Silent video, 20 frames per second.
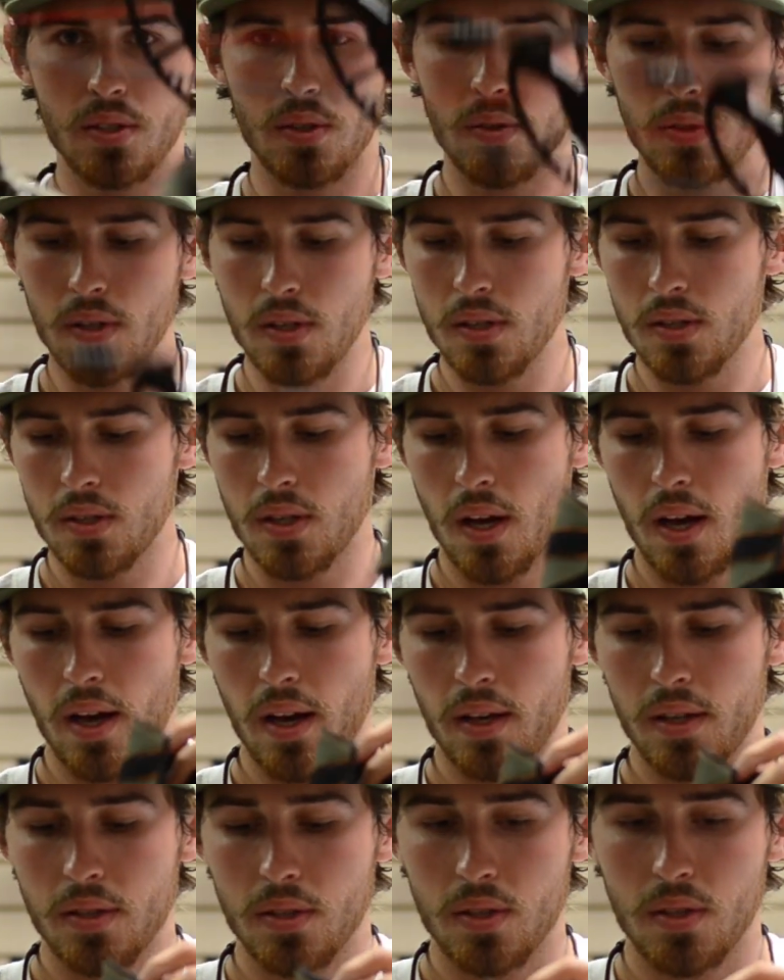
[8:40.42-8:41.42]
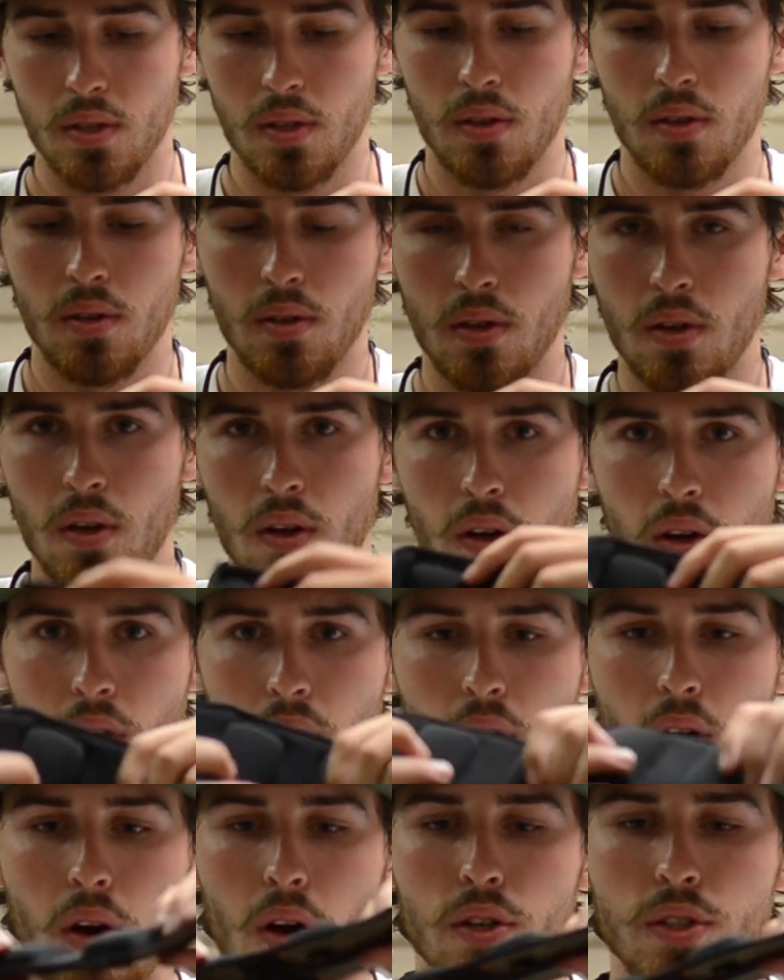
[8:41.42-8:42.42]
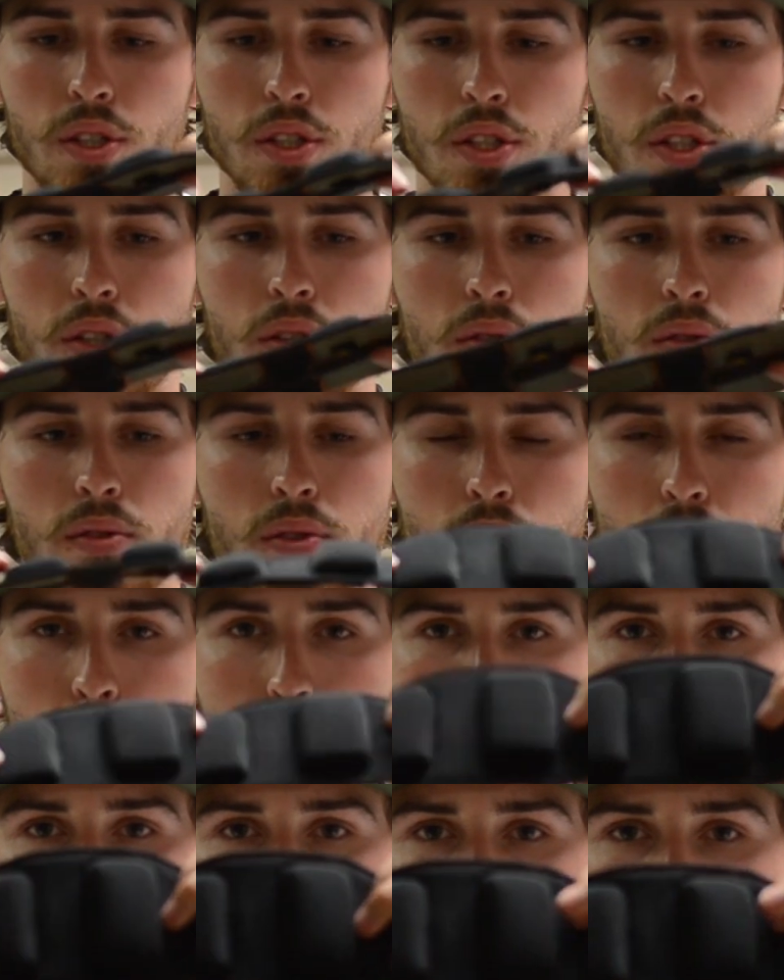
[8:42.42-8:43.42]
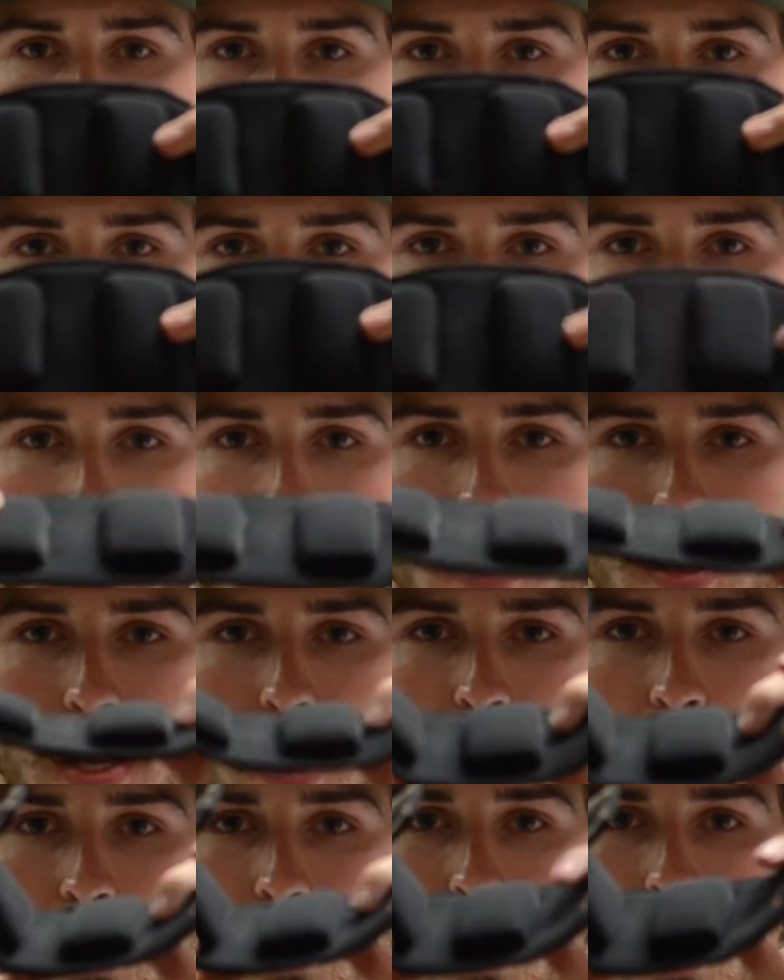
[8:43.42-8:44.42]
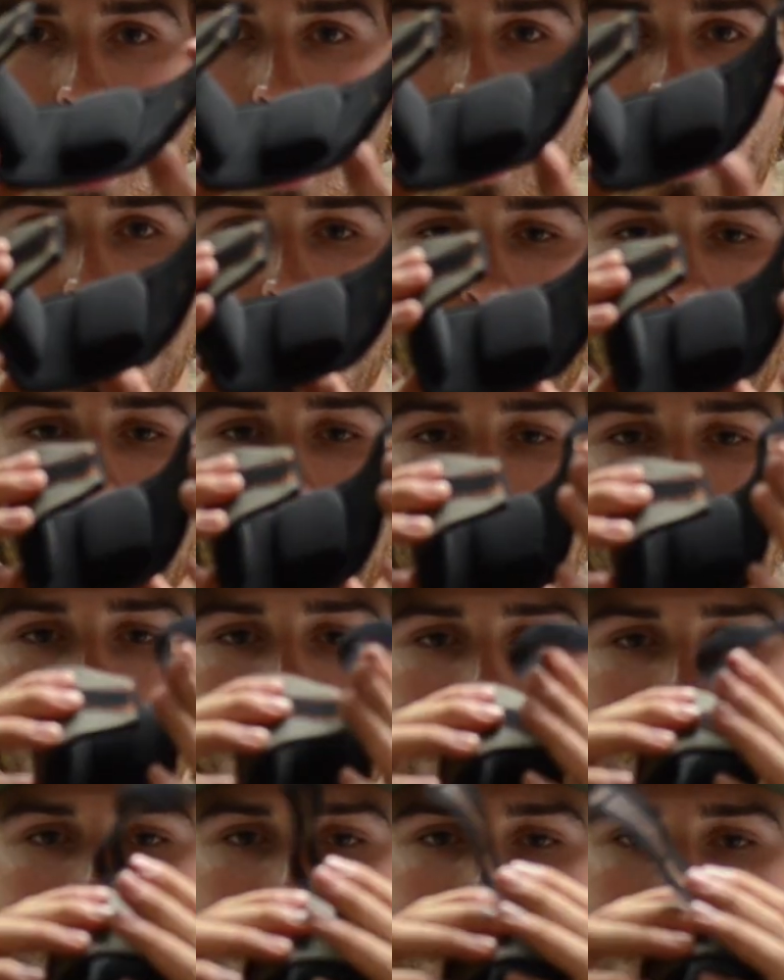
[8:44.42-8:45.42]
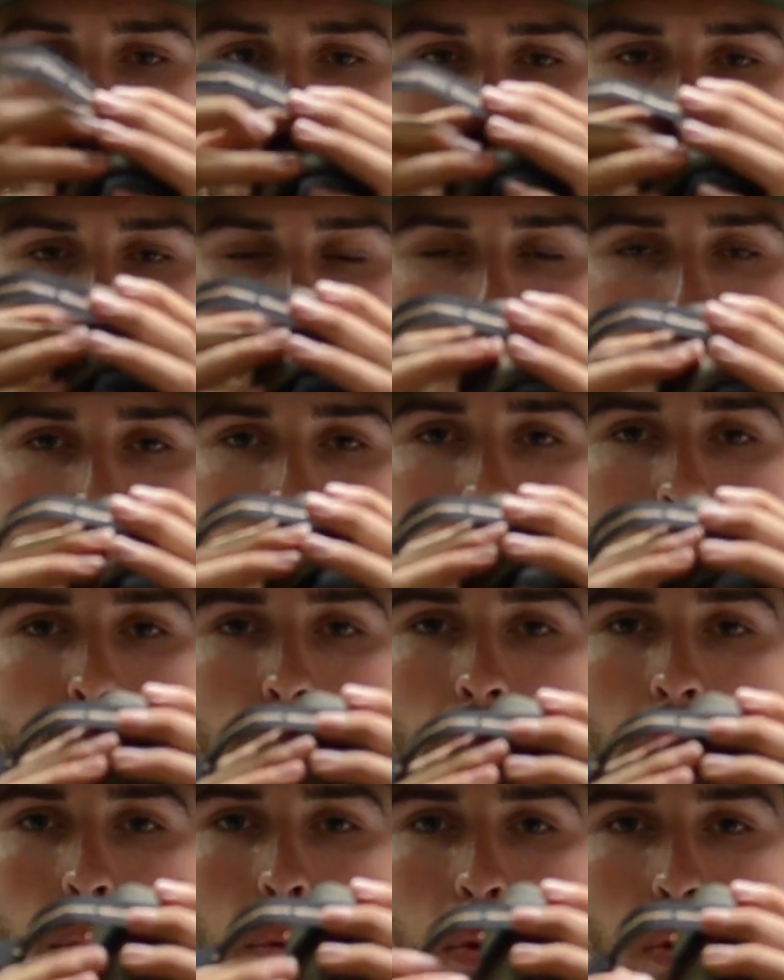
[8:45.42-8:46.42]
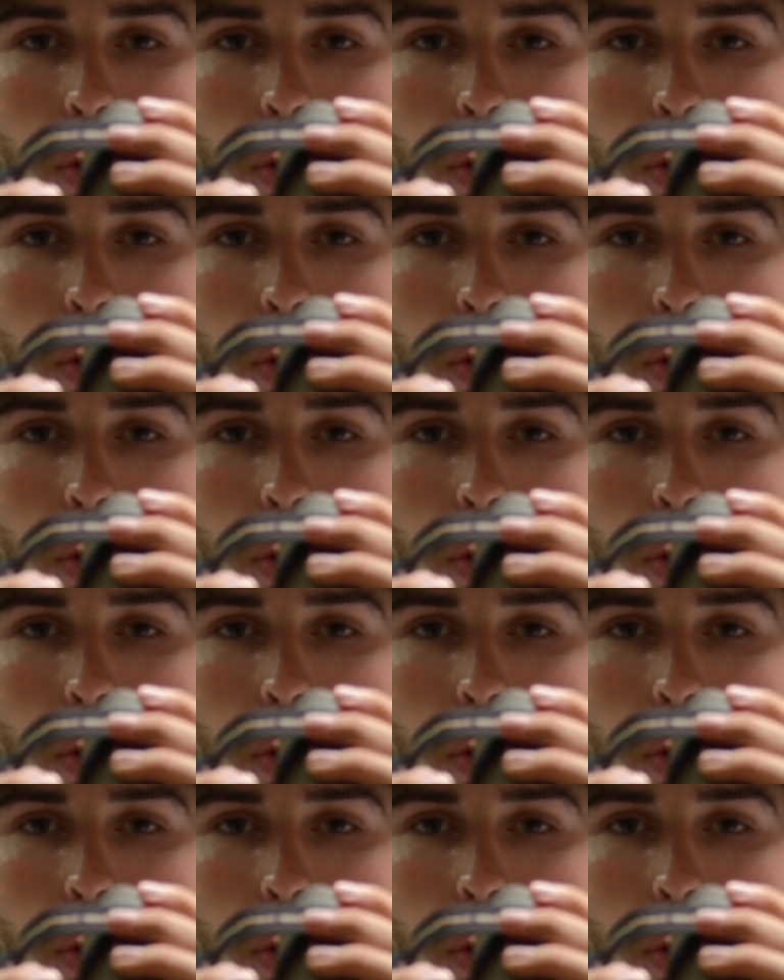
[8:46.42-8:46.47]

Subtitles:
So these guys are just 2 foam pad things, and you can crunch them up